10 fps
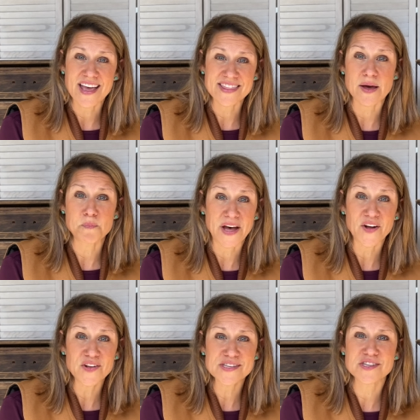hit that
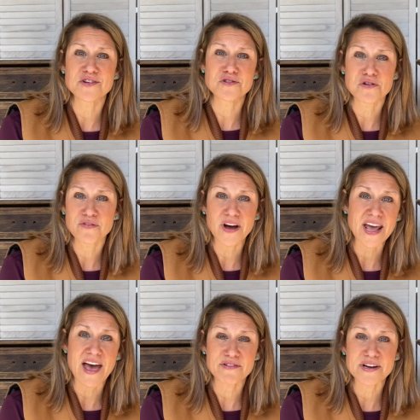bell so you're
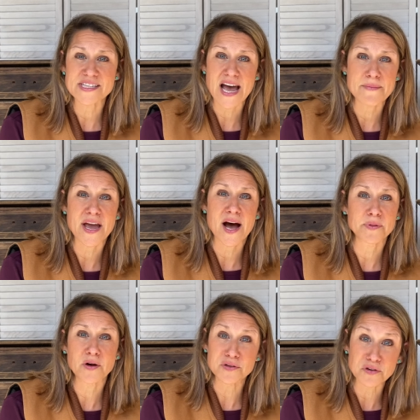notified every time I
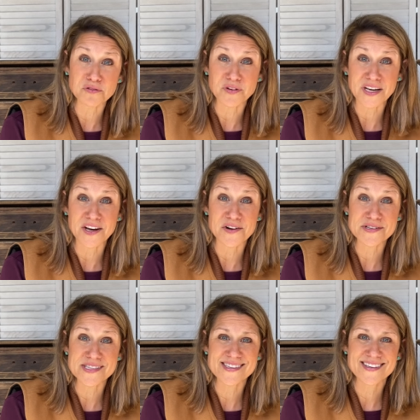upload new
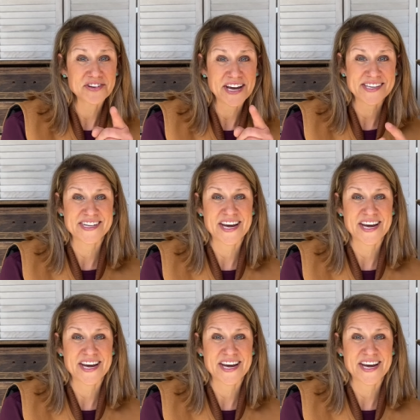videos. Till next